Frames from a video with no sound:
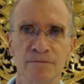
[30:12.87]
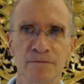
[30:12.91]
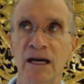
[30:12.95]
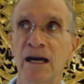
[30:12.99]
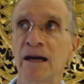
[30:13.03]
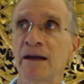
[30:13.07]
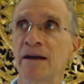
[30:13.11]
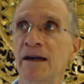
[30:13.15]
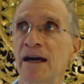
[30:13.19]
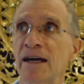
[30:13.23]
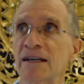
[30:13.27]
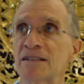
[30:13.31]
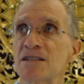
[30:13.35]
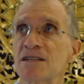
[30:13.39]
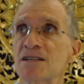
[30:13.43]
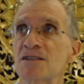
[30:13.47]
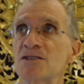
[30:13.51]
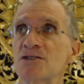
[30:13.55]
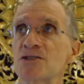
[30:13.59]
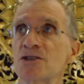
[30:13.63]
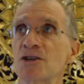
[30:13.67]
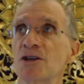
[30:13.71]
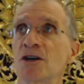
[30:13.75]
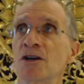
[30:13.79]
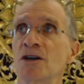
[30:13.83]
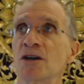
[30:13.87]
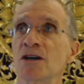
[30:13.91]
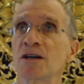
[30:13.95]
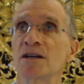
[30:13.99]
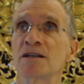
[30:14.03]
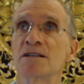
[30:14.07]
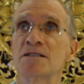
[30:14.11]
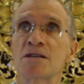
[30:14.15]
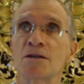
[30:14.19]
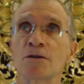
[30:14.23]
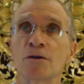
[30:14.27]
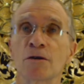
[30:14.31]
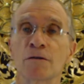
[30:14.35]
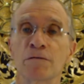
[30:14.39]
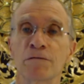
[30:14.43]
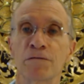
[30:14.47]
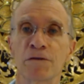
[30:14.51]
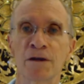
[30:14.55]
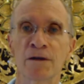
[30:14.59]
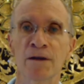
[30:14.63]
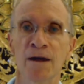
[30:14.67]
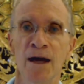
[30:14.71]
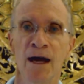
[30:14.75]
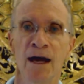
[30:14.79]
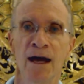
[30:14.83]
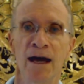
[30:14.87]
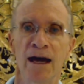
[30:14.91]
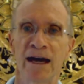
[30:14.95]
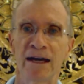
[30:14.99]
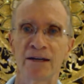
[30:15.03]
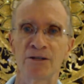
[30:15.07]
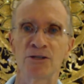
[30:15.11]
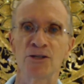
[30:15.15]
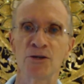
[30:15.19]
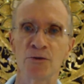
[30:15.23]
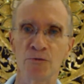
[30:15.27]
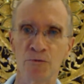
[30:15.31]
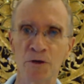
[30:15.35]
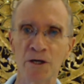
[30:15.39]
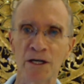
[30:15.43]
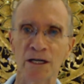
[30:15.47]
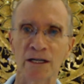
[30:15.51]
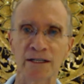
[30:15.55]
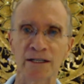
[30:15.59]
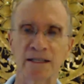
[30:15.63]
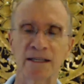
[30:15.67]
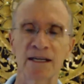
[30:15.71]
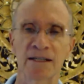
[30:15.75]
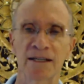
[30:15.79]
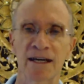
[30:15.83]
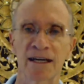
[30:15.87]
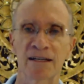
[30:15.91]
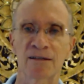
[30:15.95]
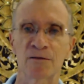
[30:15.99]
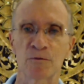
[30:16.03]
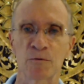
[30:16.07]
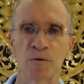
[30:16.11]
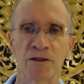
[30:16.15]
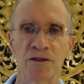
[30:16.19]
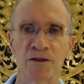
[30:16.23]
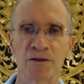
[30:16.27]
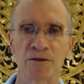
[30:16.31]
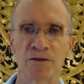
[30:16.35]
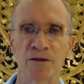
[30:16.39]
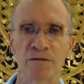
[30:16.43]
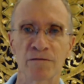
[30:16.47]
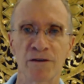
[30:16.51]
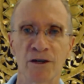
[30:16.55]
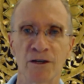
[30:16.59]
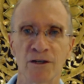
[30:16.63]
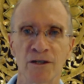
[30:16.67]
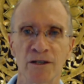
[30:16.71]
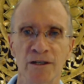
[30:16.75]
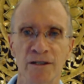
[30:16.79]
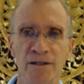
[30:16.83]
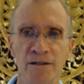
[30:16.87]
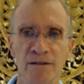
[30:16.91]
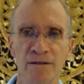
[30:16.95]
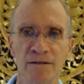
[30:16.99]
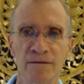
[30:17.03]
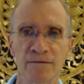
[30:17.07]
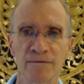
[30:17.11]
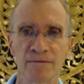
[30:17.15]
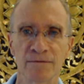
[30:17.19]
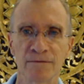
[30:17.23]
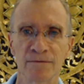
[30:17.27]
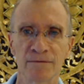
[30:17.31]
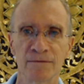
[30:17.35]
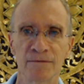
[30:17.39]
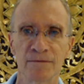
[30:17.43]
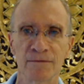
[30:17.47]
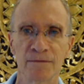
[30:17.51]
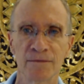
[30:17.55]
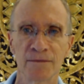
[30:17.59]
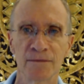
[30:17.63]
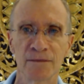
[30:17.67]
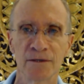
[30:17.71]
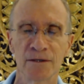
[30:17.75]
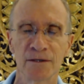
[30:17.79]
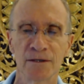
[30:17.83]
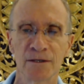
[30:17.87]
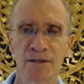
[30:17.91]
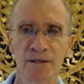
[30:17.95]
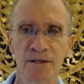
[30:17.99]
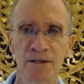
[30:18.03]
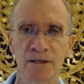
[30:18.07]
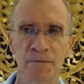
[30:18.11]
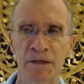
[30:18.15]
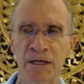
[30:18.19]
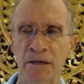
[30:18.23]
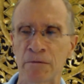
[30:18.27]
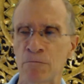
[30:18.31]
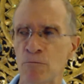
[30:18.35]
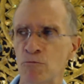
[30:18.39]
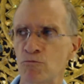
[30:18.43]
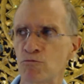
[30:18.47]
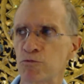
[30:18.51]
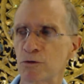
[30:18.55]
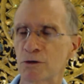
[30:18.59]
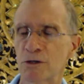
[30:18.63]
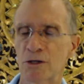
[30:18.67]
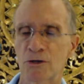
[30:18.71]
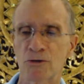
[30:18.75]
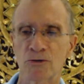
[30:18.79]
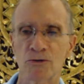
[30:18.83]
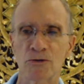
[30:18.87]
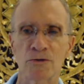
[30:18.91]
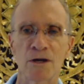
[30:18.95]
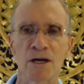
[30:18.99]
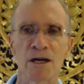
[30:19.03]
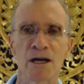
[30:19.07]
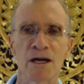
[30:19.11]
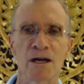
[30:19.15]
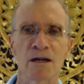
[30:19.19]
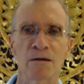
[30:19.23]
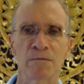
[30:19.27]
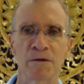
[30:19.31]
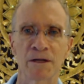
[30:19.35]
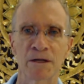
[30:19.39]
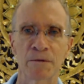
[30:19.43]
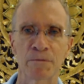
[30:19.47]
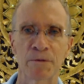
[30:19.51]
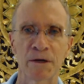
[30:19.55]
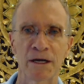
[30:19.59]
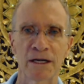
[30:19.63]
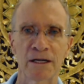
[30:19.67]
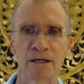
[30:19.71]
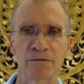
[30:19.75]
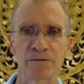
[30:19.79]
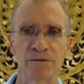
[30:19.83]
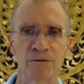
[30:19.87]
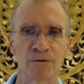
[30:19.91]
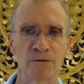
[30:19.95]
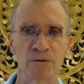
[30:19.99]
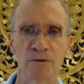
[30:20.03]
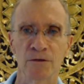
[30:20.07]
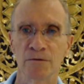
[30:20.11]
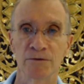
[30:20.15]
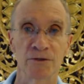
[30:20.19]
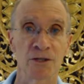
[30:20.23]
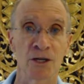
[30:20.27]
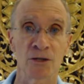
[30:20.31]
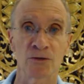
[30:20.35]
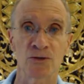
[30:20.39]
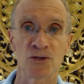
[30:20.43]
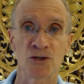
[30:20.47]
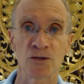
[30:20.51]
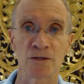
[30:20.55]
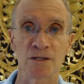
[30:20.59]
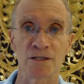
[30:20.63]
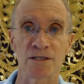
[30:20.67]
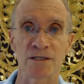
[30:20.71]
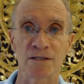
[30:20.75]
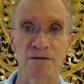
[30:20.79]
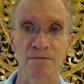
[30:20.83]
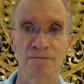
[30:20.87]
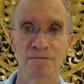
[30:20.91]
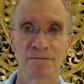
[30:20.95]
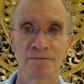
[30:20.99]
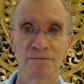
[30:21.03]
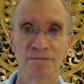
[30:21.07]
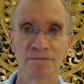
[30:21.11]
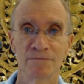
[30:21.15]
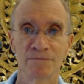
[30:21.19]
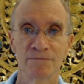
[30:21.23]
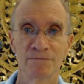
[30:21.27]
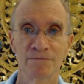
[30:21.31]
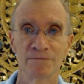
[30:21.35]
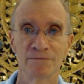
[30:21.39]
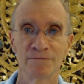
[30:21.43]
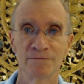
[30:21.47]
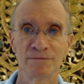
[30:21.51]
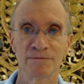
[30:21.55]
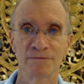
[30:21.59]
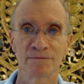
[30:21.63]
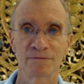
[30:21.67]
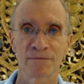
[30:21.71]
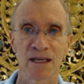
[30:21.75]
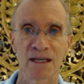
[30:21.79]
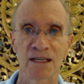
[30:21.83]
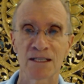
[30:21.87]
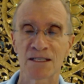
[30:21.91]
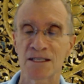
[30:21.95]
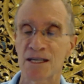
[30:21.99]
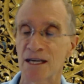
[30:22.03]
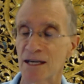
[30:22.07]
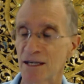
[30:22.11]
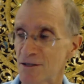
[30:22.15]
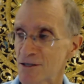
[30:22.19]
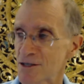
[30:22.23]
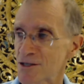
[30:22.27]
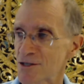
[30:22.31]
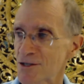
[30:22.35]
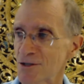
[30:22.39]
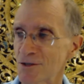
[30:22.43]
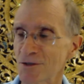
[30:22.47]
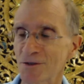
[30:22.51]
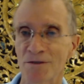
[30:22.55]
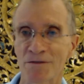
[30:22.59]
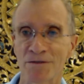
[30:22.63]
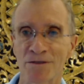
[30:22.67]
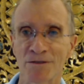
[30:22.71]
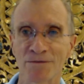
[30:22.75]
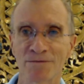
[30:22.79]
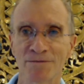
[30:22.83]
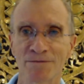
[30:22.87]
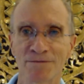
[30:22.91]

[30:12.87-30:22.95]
And access to your higher self and how you really connect with the divine. I mean, incredibly powerful, no choice. It's here to serve.